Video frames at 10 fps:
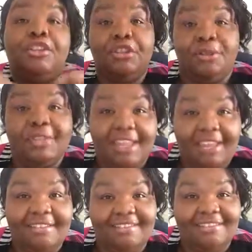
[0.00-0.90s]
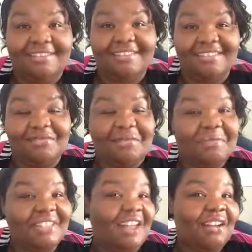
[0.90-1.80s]
Tuesday,
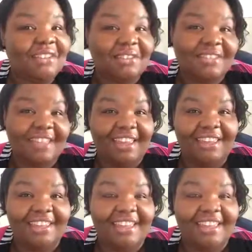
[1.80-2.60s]
remember Talk Tuesday?